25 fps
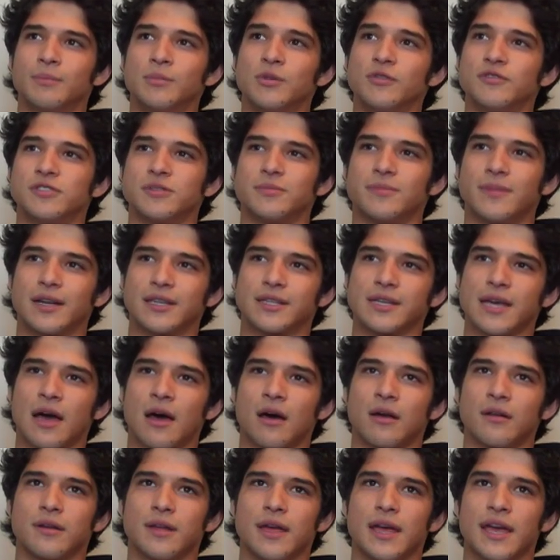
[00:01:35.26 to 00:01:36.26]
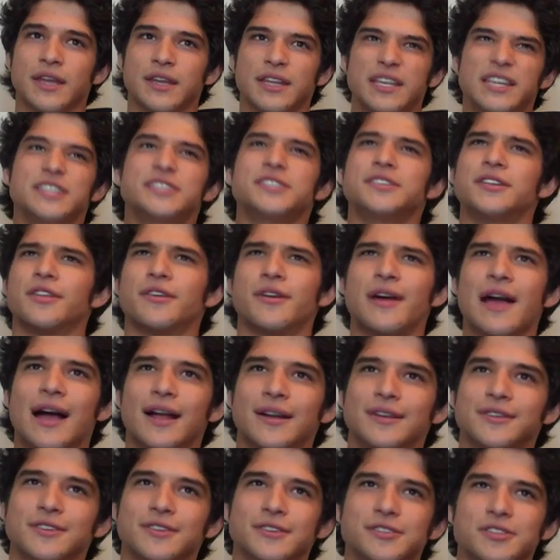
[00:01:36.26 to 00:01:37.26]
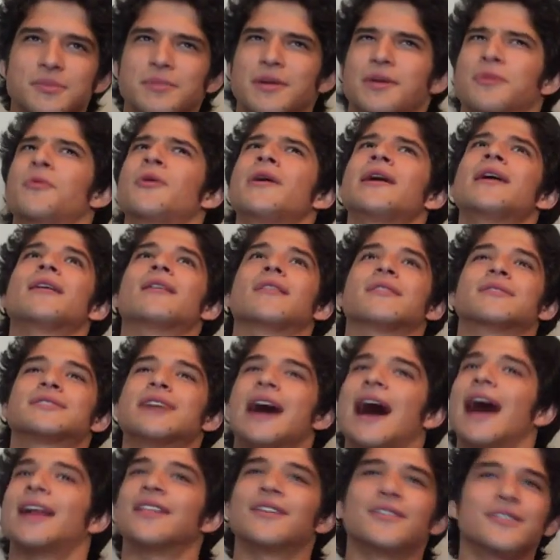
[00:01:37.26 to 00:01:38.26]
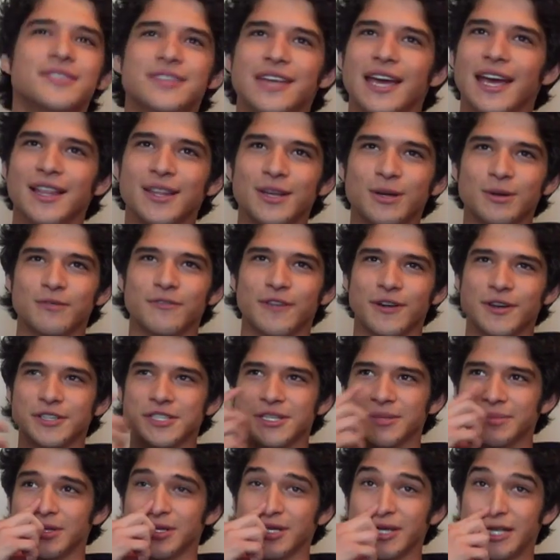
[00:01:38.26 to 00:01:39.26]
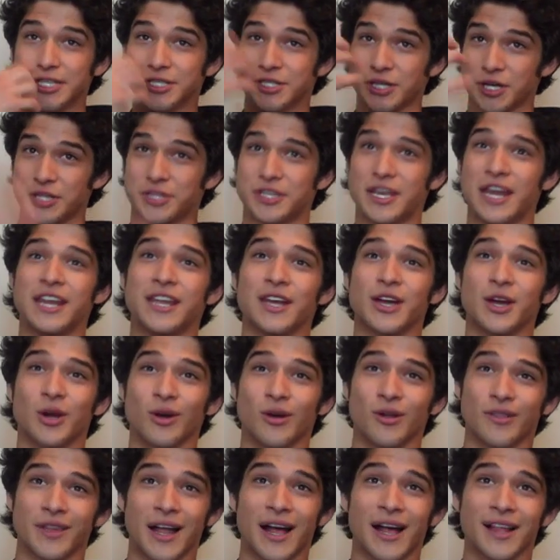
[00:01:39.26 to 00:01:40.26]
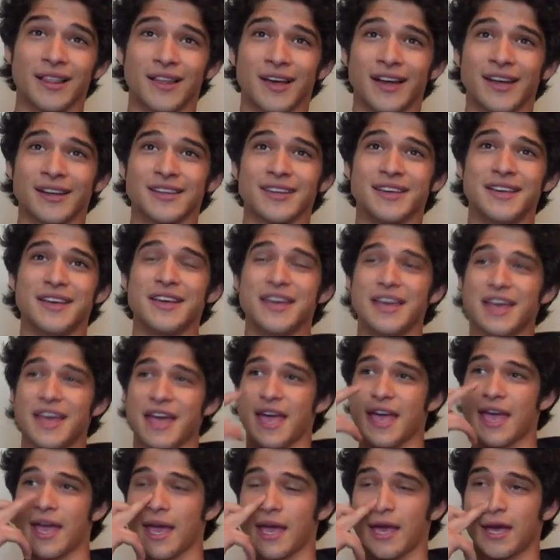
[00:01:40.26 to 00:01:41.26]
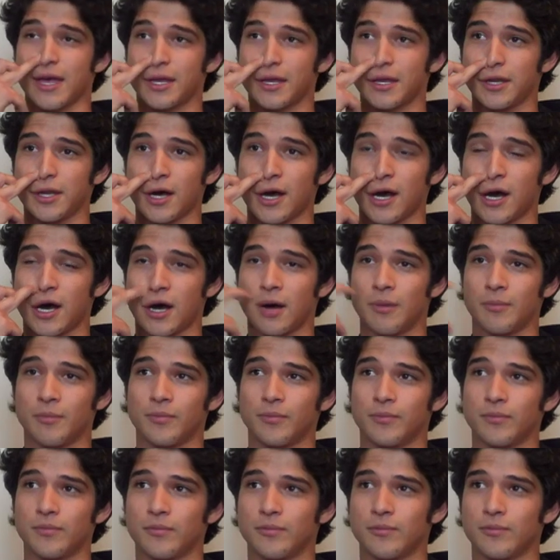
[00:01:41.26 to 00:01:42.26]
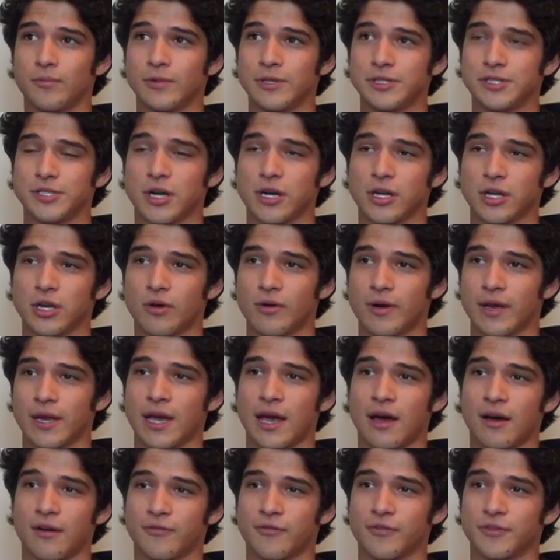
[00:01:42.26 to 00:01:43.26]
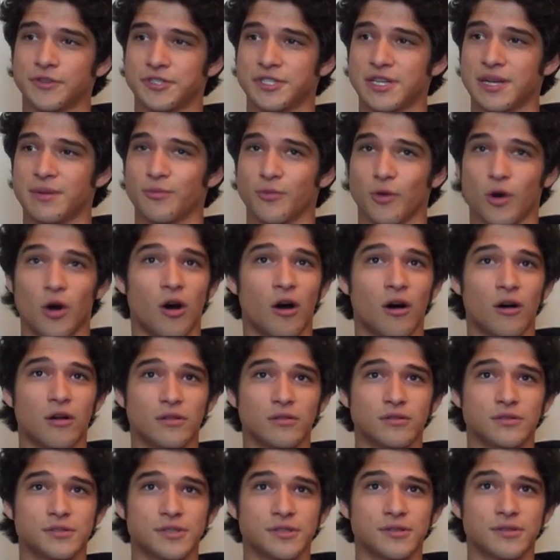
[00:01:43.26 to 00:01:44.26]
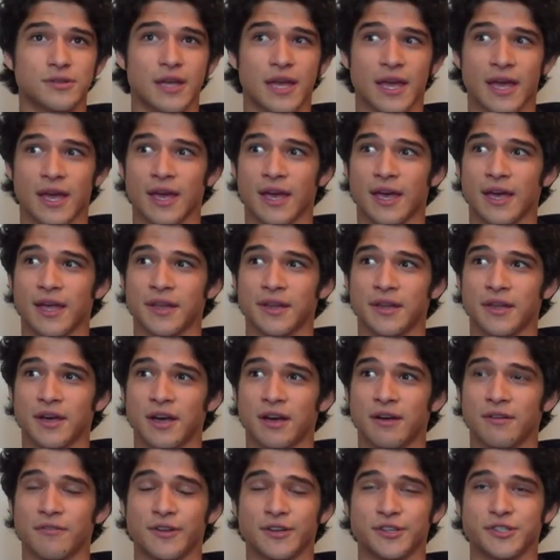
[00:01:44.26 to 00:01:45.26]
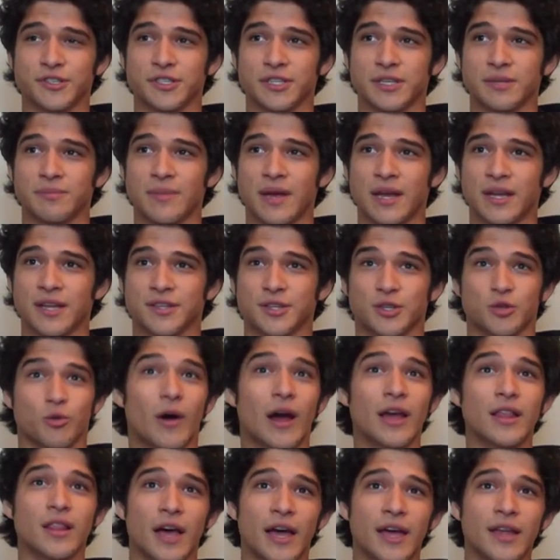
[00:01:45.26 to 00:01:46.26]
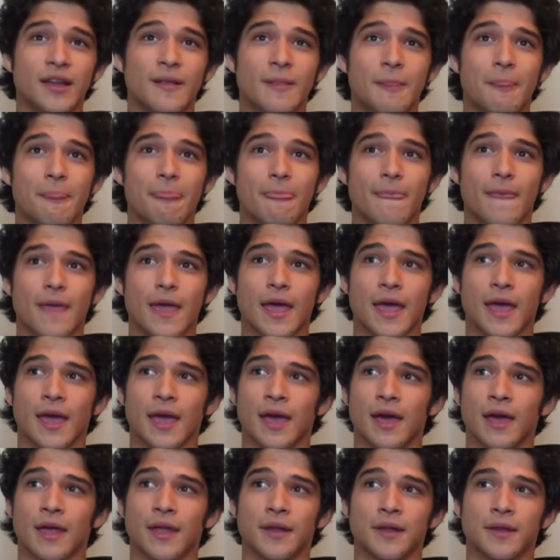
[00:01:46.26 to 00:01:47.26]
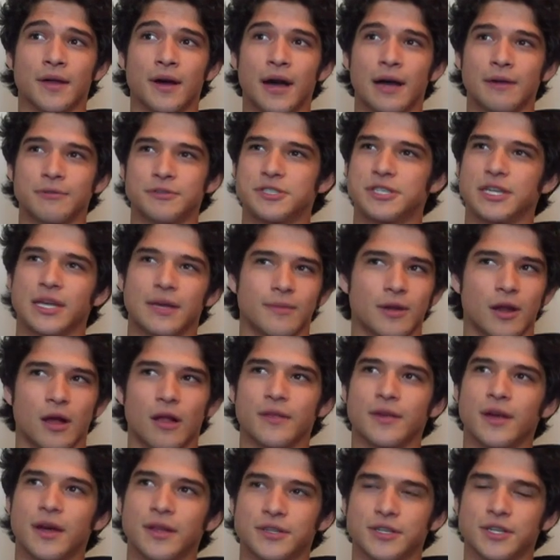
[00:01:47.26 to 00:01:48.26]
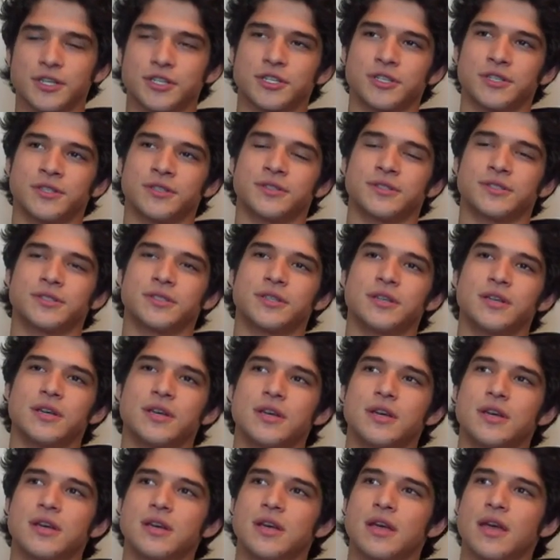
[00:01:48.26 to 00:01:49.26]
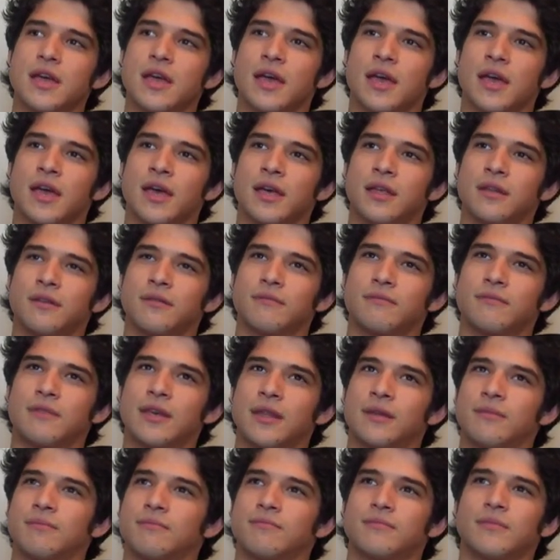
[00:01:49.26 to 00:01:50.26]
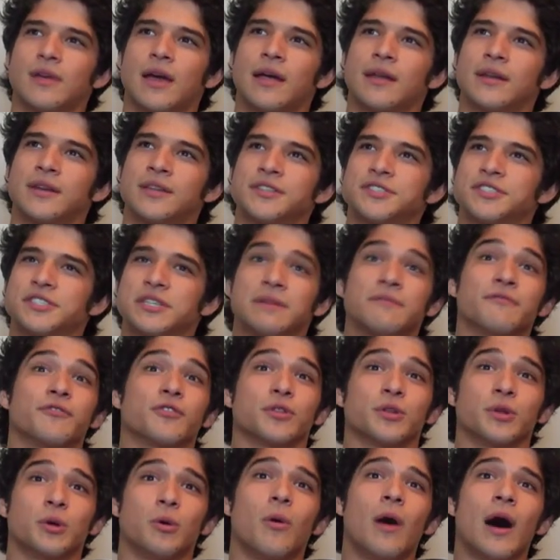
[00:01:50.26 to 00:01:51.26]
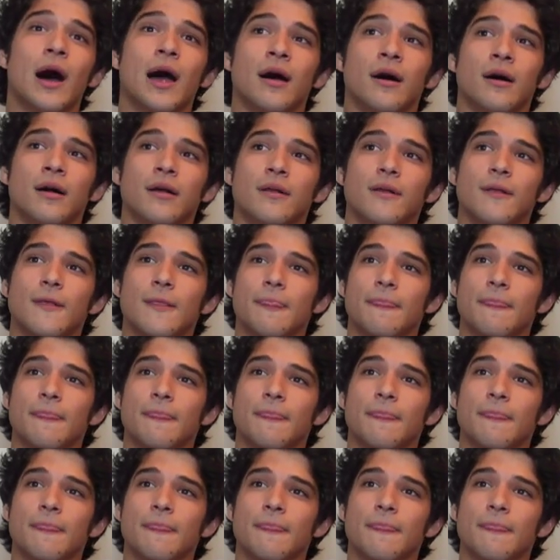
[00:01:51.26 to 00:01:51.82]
Moves into my town, and he's another actor. So I'm like, weird. Taylor, very similar. He started dating a girl that I liked, and we started going out for the same role, and eventually made it to Twilight. And I would see him in all the auditions, and then I didn't see him for a little while.